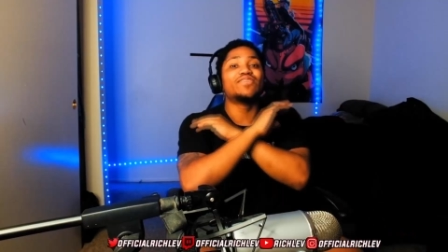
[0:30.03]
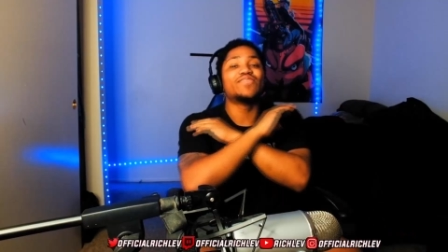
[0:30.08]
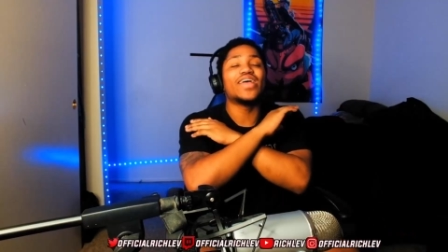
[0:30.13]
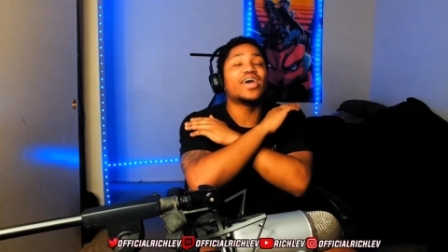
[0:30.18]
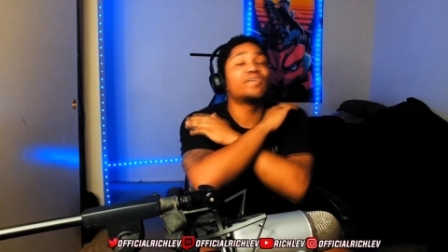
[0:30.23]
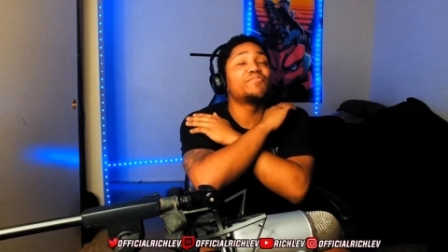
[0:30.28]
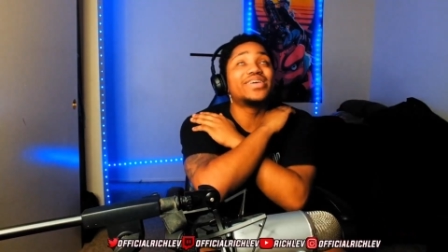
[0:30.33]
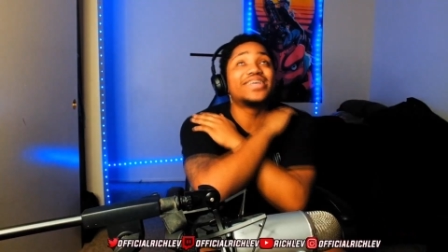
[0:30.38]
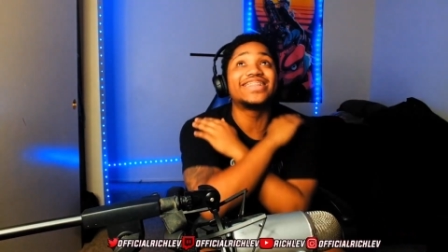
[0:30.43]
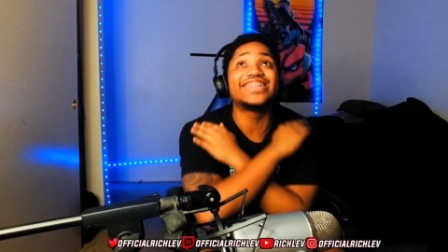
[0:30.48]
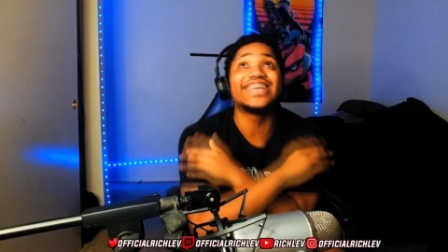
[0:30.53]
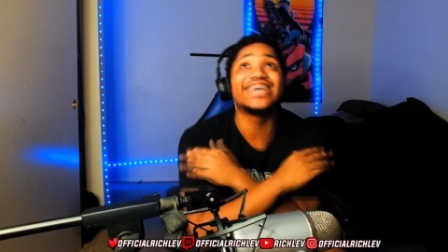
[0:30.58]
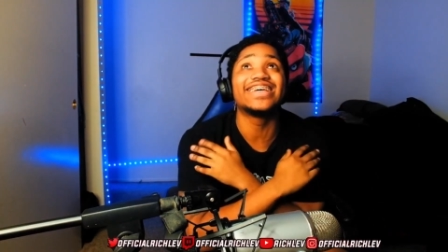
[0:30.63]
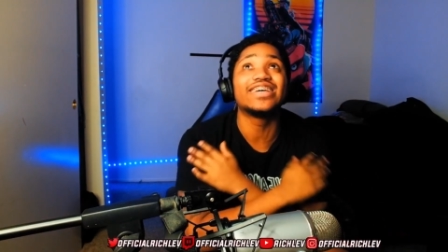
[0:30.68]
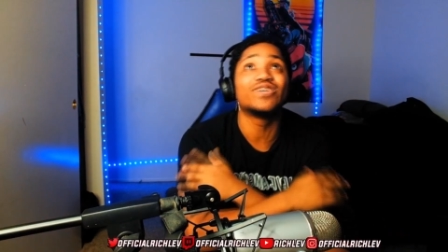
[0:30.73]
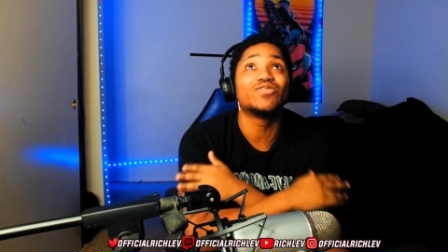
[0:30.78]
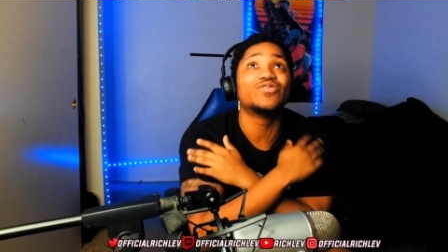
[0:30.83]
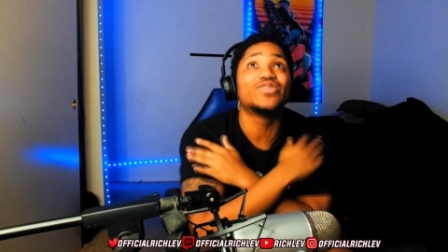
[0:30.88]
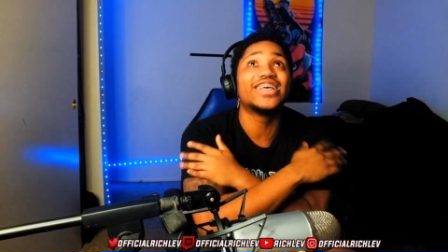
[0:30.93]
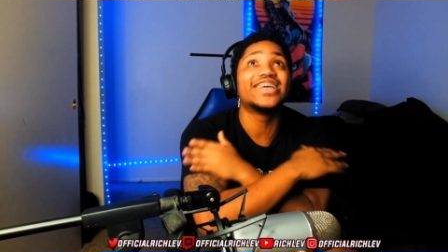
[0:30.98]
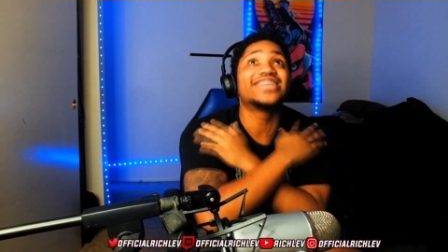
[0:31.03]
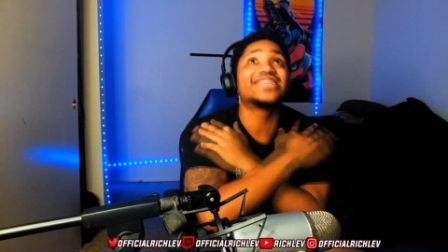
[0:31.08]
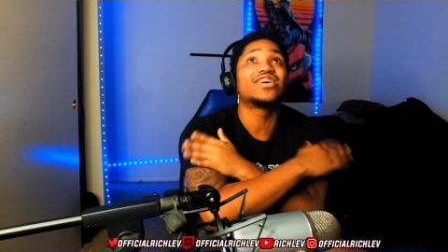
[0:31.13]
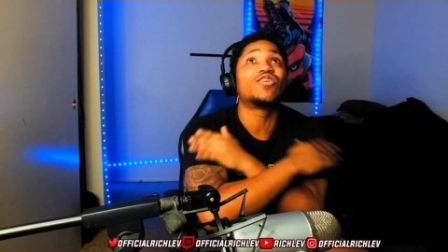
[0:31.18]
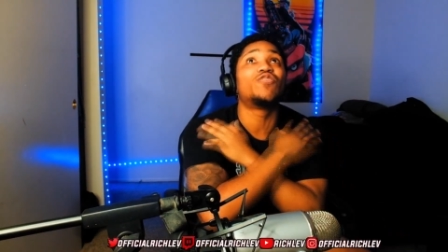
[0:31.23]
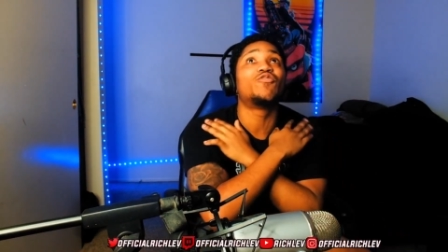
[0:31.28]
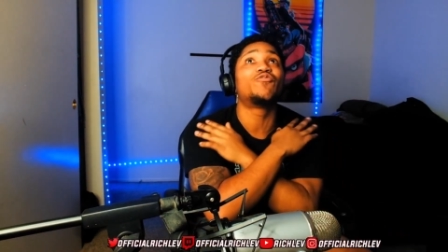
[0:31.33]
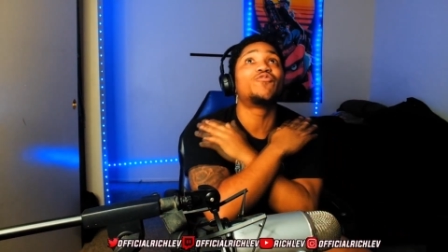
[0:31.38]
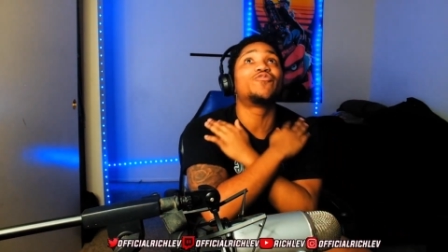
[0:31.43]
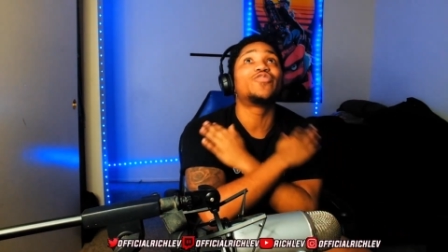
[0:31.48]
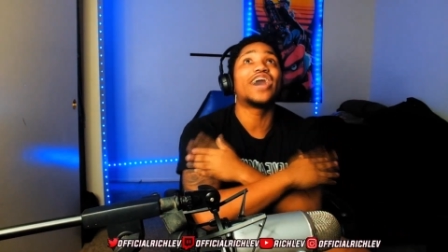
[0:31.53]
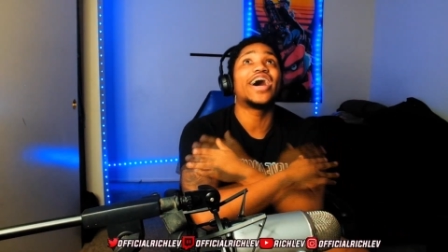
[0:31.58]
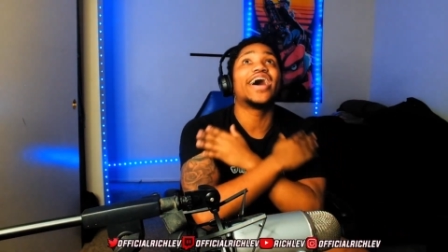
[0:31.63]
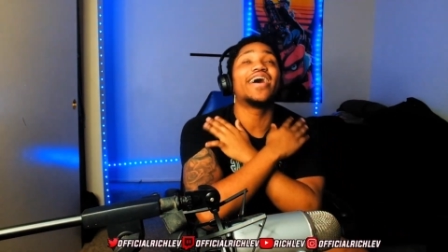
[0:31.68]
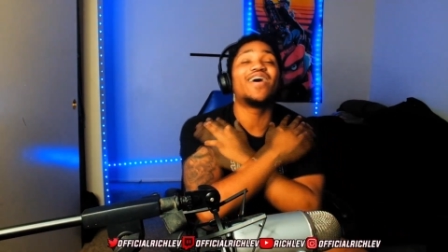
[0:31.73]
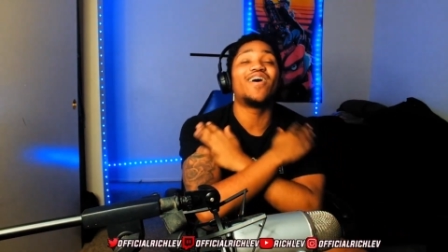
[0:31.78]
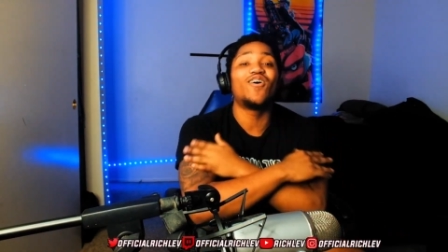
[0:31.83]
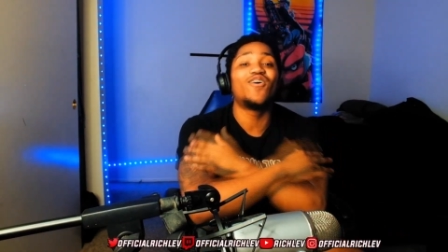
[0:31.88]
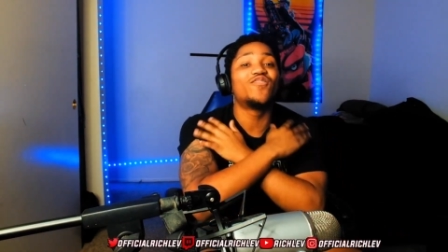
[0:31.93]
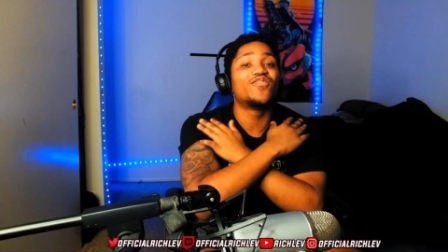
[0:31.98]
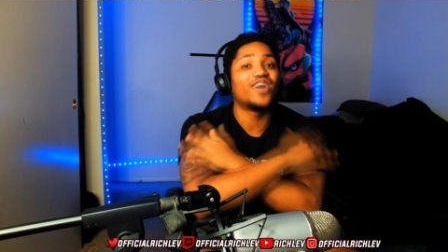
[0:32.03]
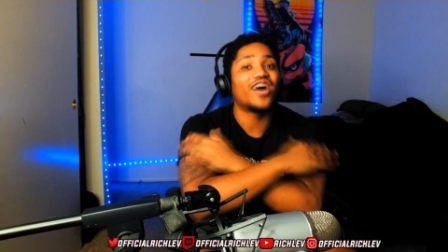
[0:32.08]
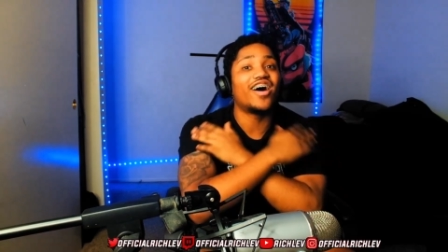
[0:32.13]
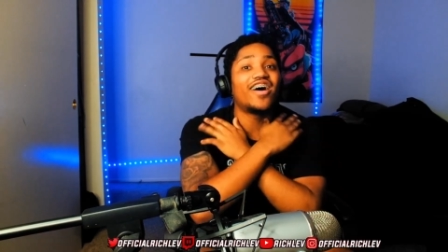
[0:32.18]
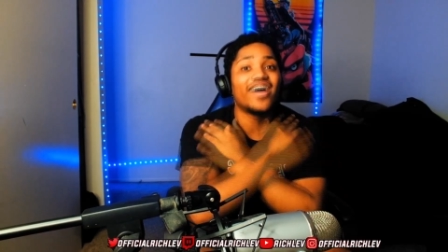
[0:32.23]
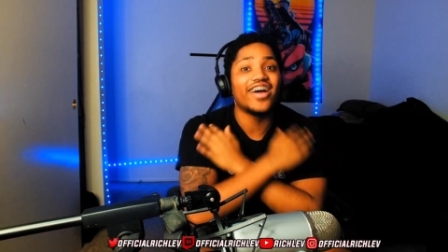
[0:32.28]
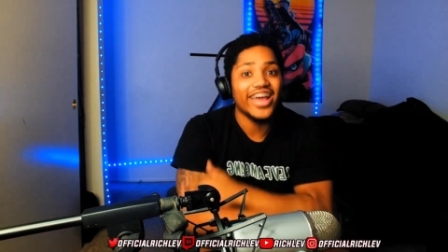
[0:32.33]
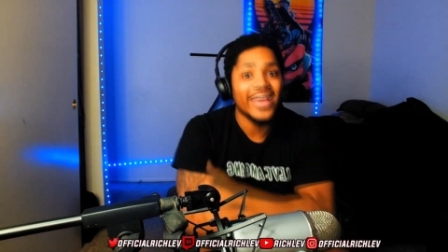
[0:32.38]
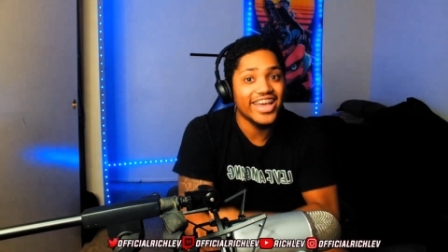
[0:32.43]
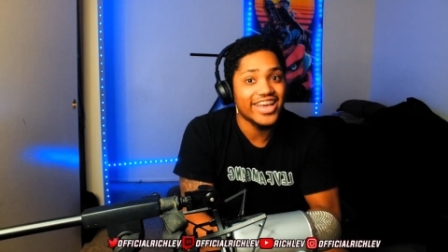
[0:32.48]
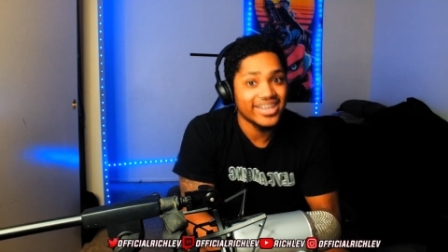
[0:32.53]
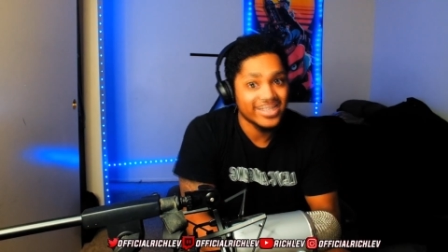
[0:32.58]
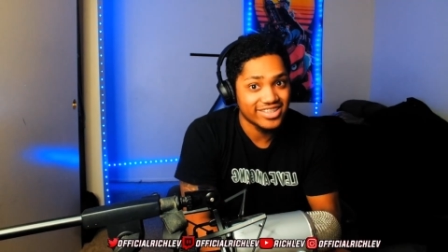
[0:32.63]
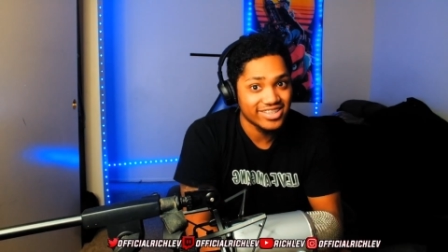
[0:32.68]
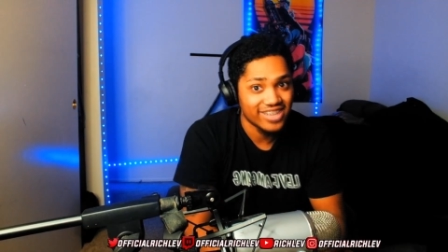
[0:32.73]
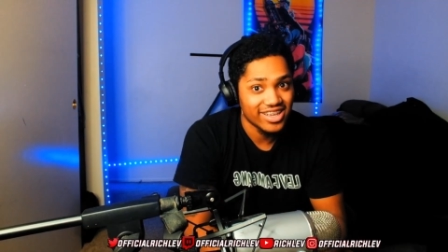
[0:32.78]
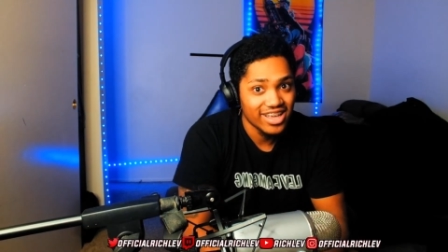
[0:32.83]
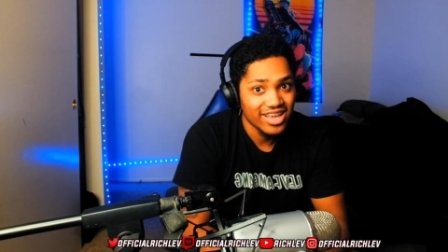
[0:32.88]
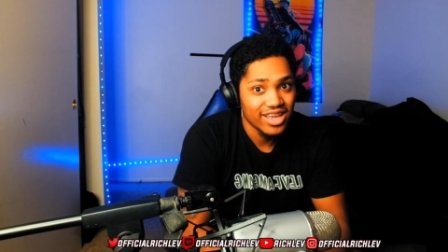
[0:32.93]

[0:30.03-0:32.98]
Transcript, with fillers: They be thinking this gonna fly over our heads.